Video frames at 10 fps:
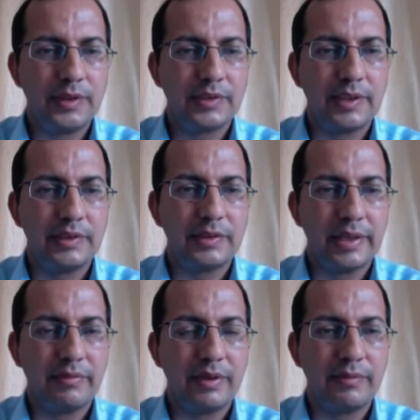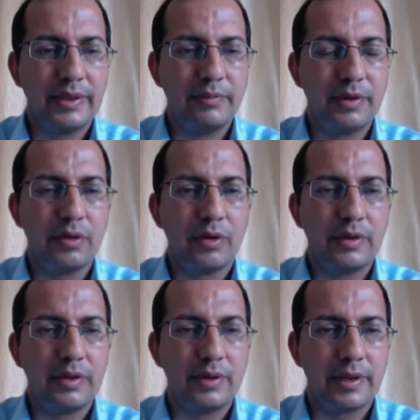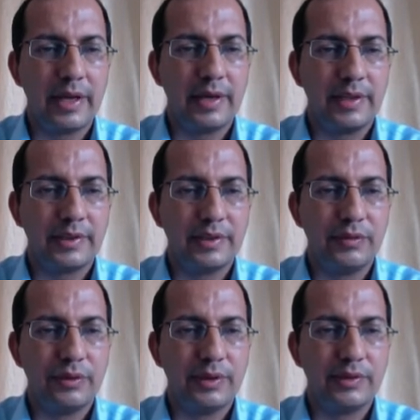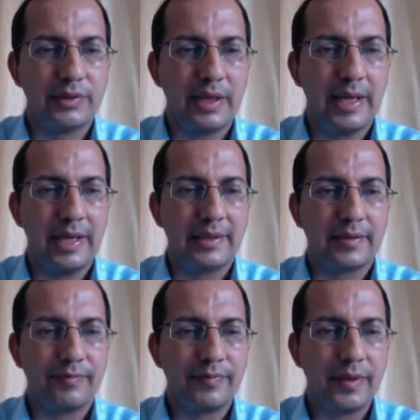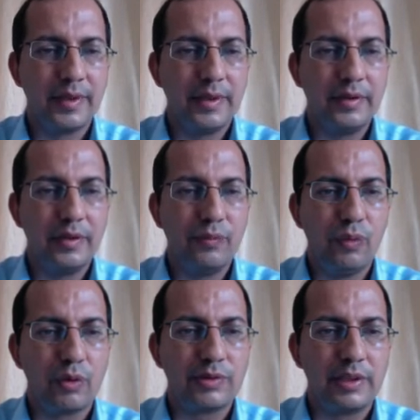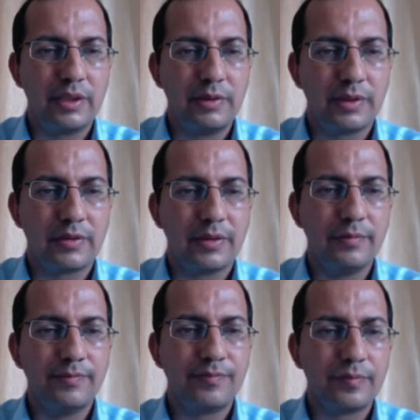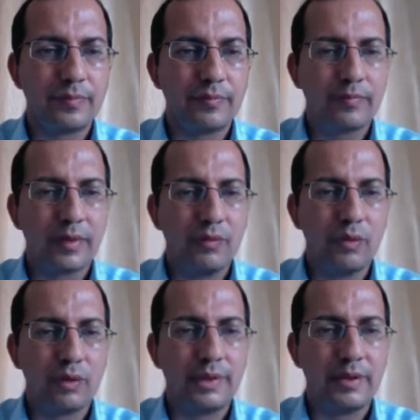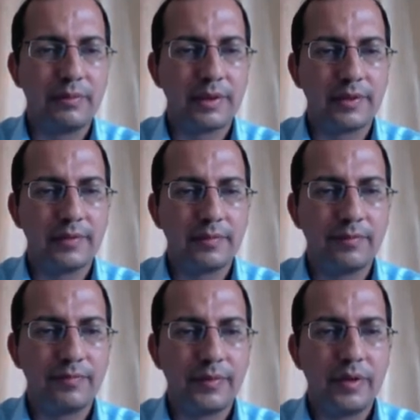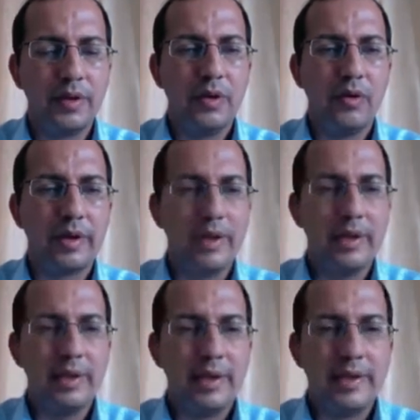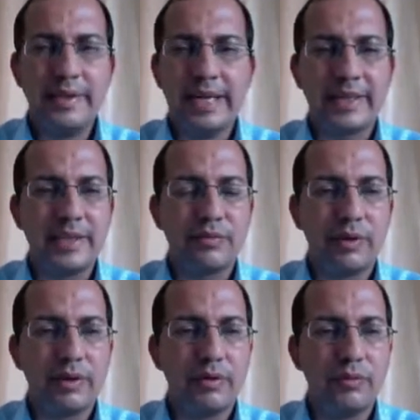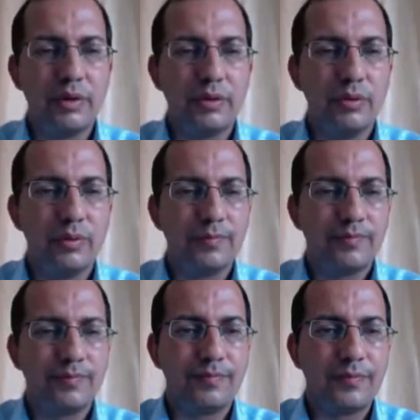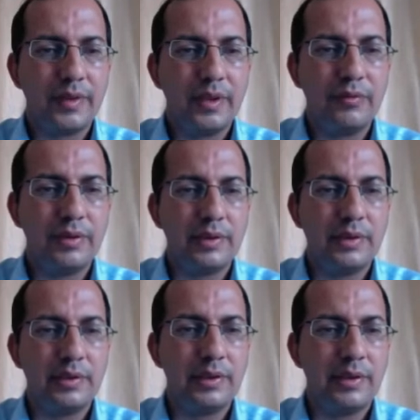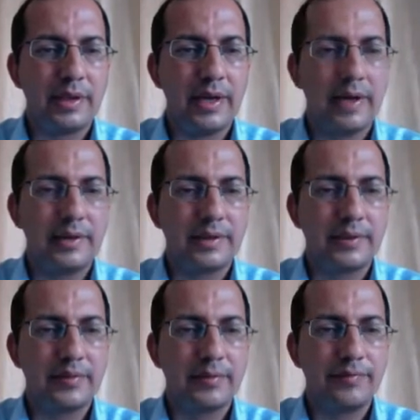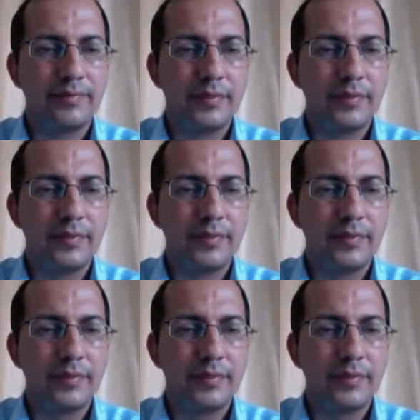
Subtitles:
distance traveled by the mirror, or the retardation, if it is like the 4 centimeter, okay, 4 centimeter, okay, in that case what you will do, if it, the retardation,